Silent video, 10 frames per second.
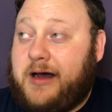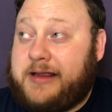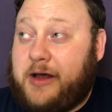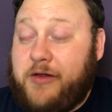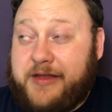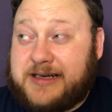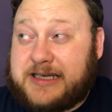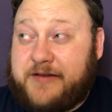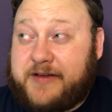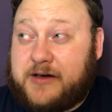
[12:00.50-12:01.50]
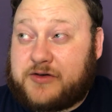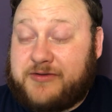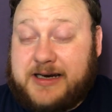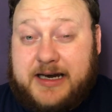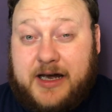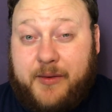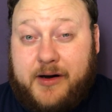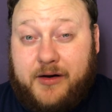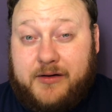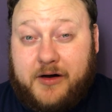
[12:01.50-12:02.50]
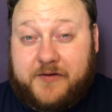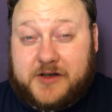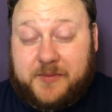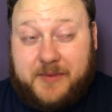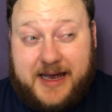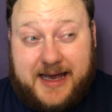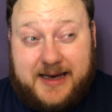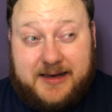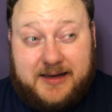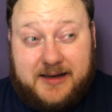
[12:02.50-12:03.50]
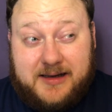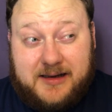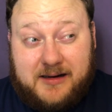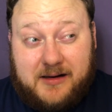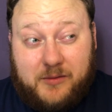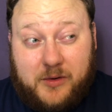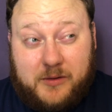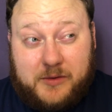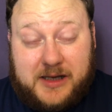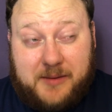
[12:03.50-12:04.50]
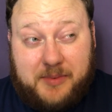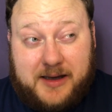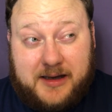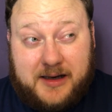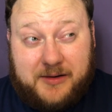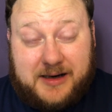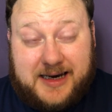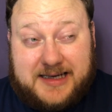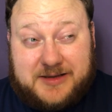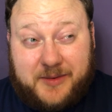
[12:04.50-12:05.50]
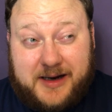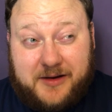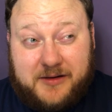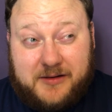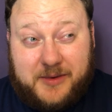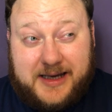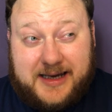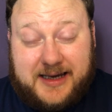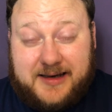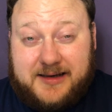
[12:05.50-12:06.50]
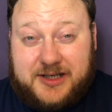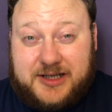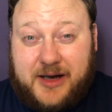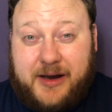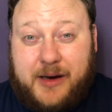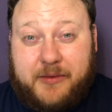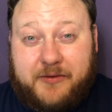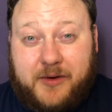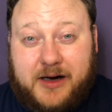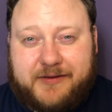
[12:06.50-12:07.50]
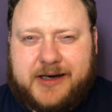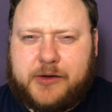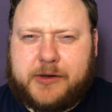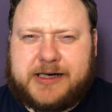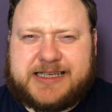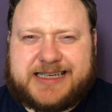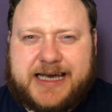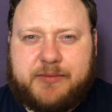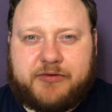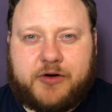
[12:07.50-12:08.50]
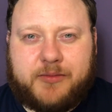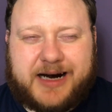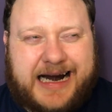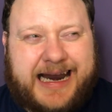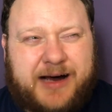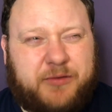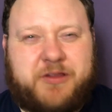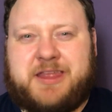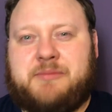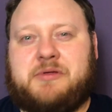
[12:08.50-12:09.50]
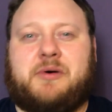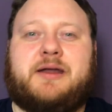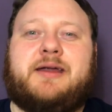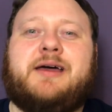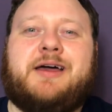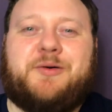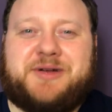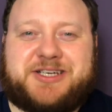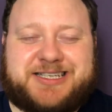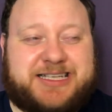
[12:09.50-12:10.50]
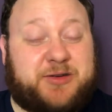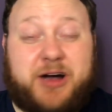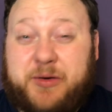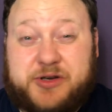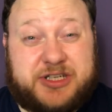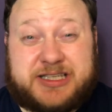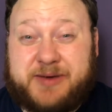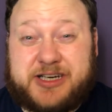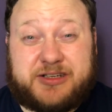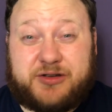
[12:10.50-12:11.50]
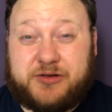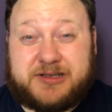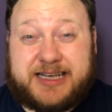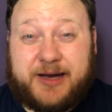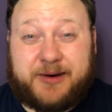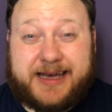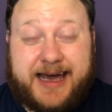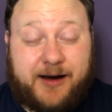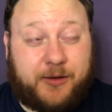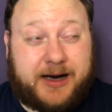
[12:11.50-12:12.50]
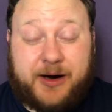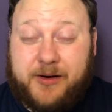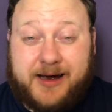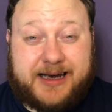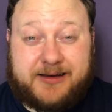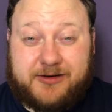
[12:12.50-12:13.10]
don't think there's anything else really going on off the top of my head. What would there be? I know Claire's away on the weekend. She's going out with work. I think they're doing an escape room, a clown-themed one, which I said to her I would just smash the doors down and get out. I don't like